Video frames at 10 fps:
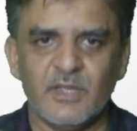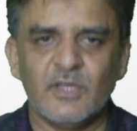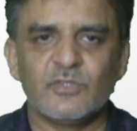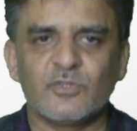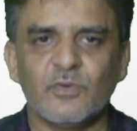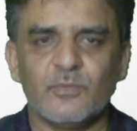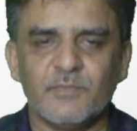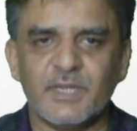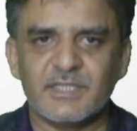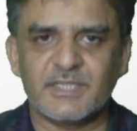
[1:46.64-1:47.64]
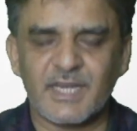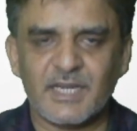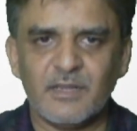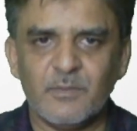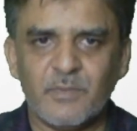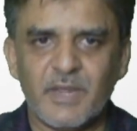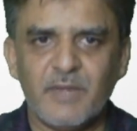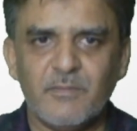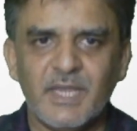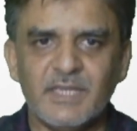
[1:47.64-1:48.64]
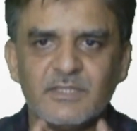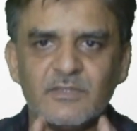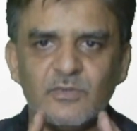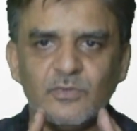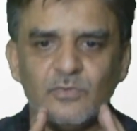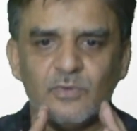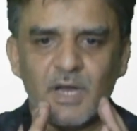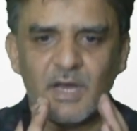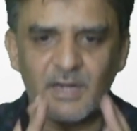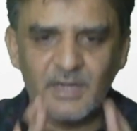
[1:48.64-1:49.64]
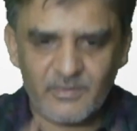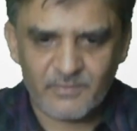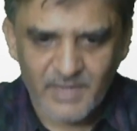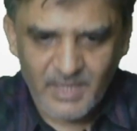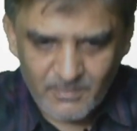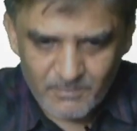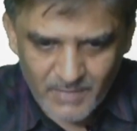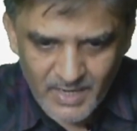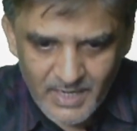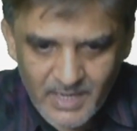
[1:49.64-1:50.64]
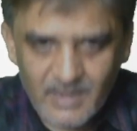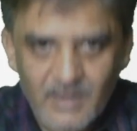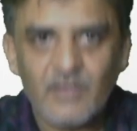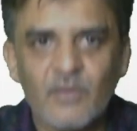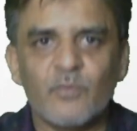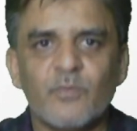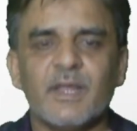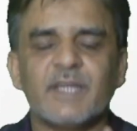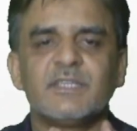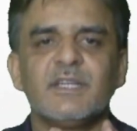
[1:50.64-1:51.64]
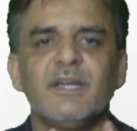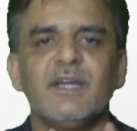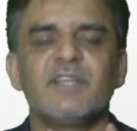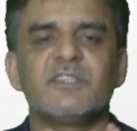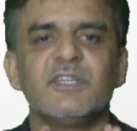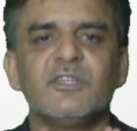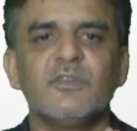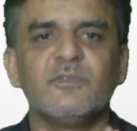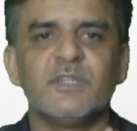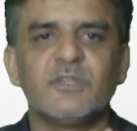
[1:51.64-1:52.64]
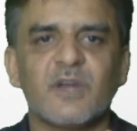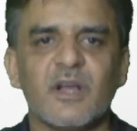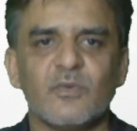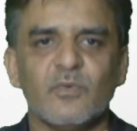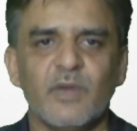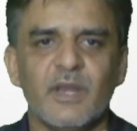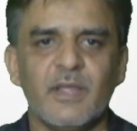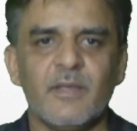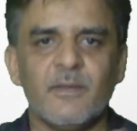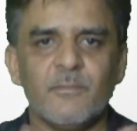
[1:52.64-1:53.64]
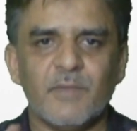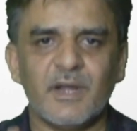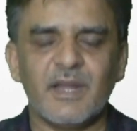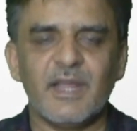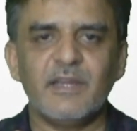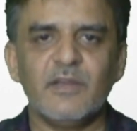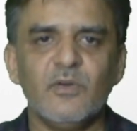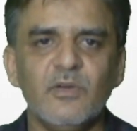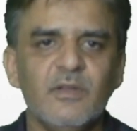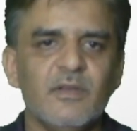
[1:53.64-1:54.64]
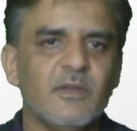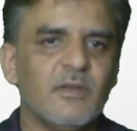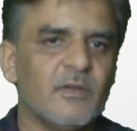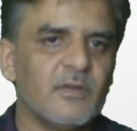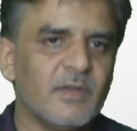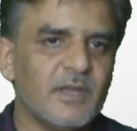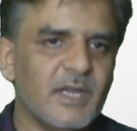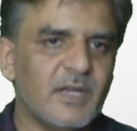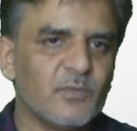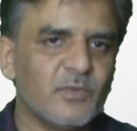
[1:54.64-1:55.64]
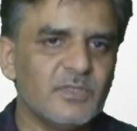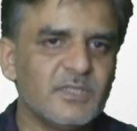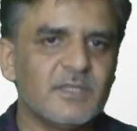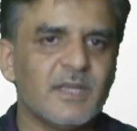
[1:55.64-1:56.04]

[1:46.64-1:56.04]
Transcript: So in sagittal plane means you are lifting by flexion and extension of the trunk. But later on, it was